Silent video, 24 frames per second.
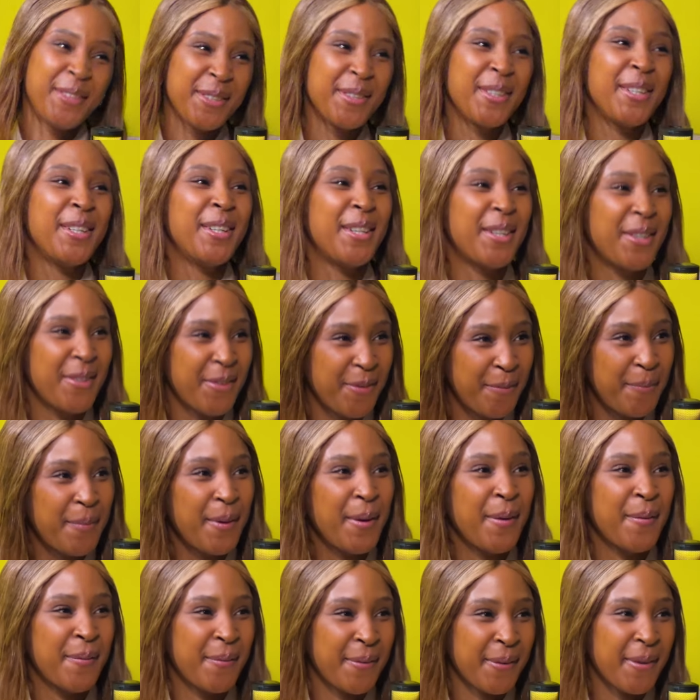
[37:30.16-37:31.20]
to a lot of
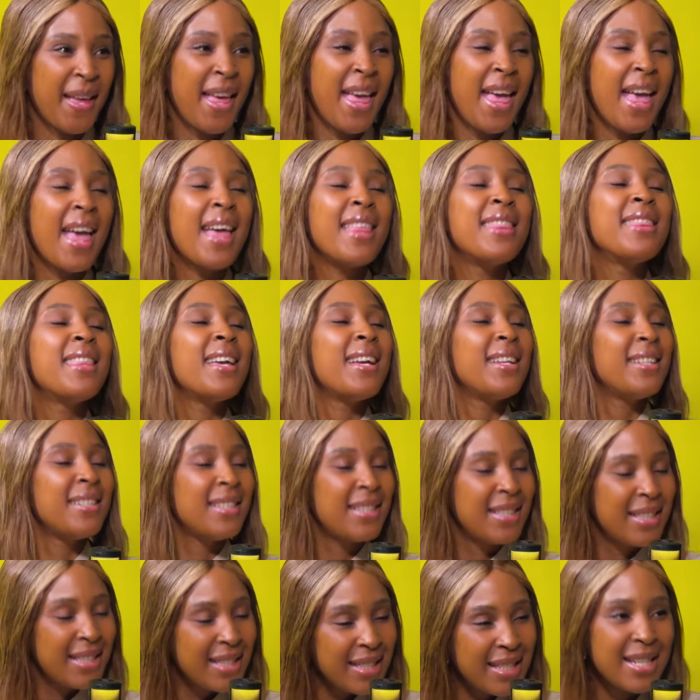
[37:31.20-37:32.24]
people, uh-huh. and they
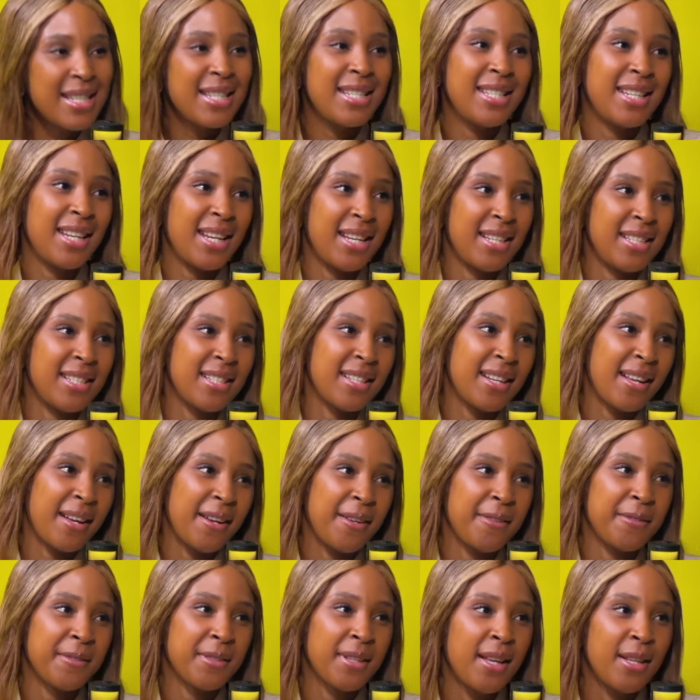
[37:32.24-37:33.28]
did change
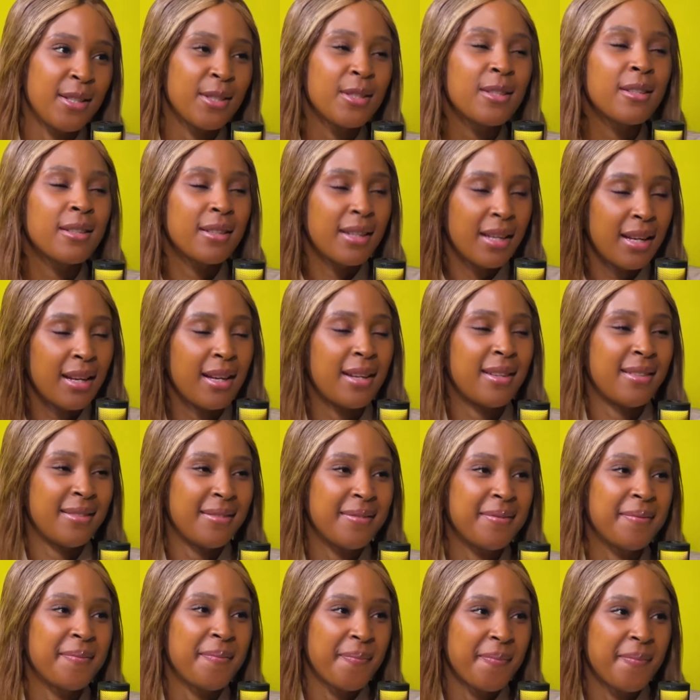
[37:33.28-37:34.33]
life. So yeah.
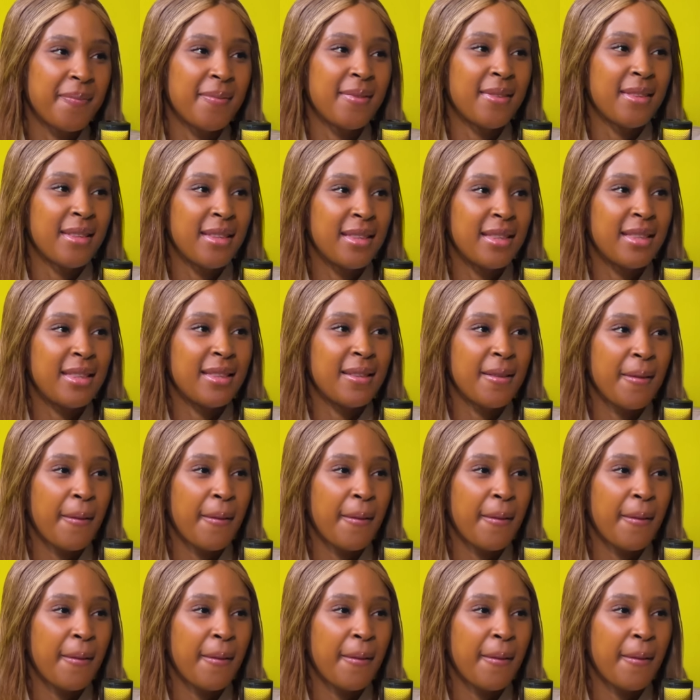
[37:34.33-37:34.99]
What